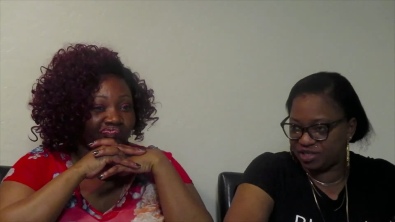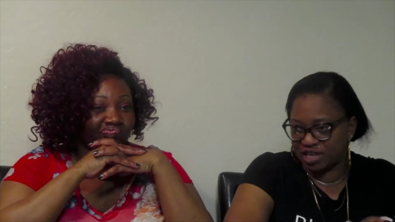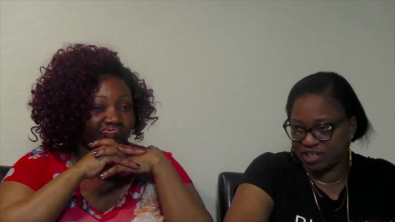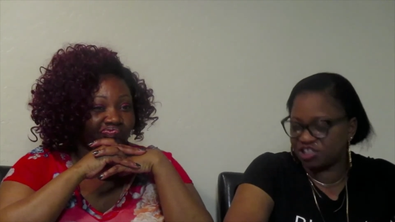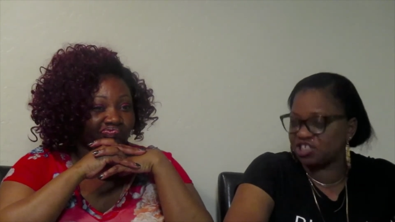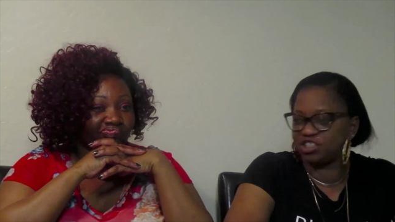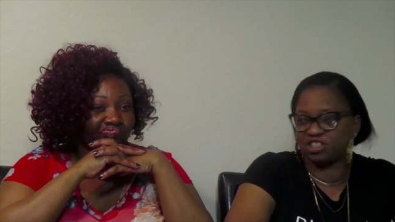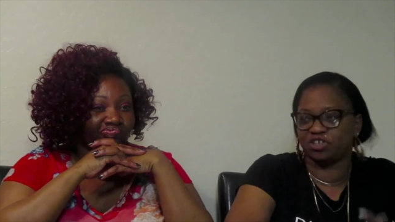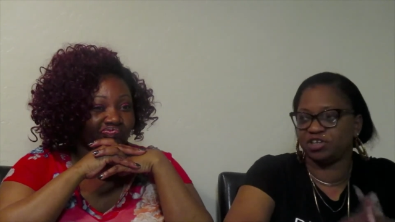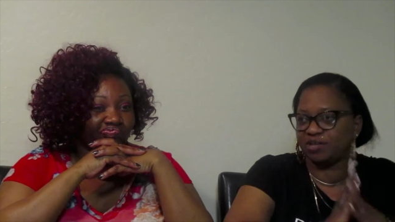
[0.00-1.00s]
Speaker 1: That's just
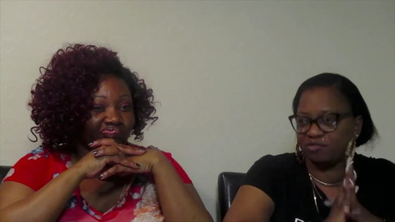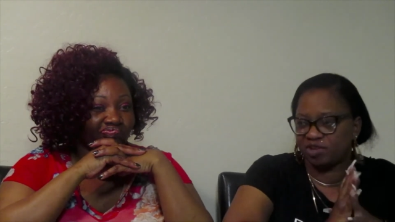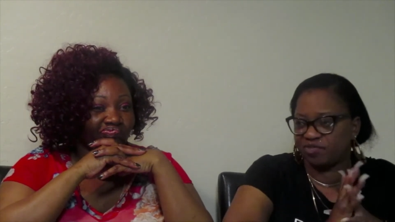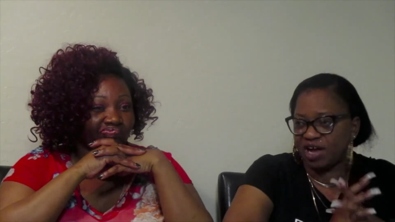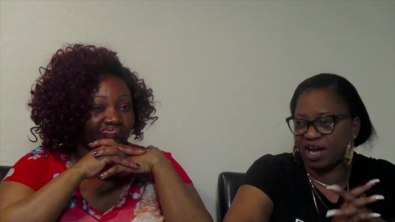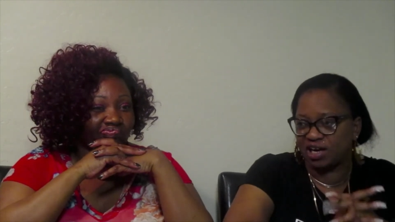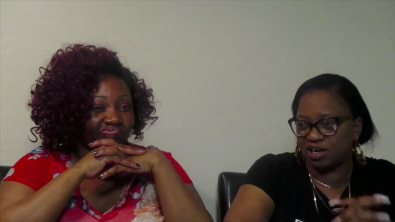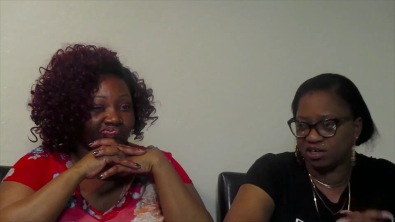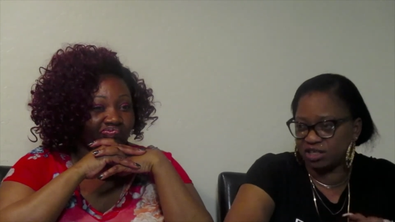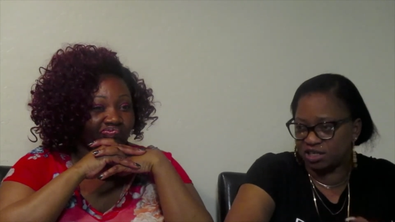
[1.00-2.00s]
your level of kind
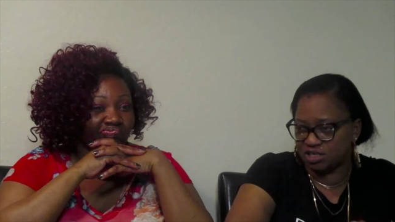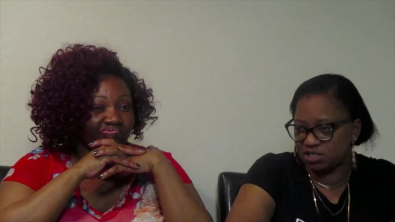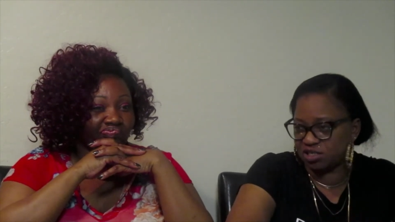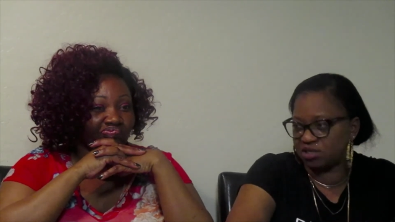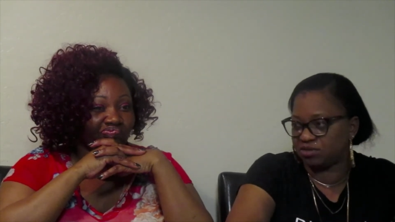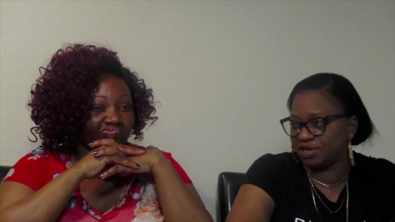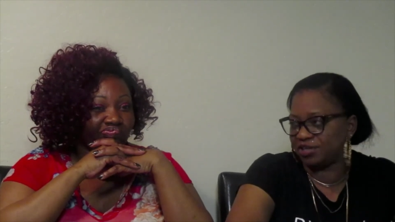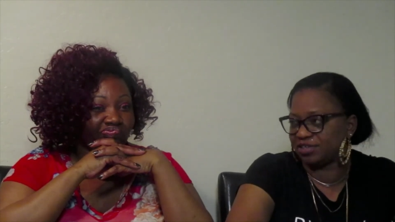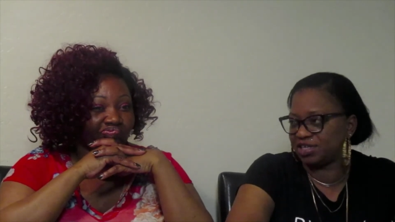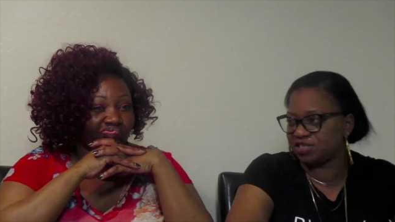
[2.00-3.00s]
heartedness though. I
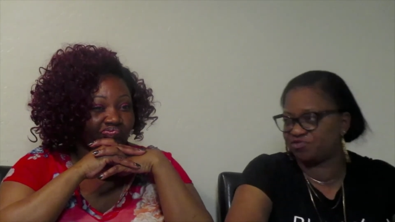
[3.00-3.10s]
don't think it's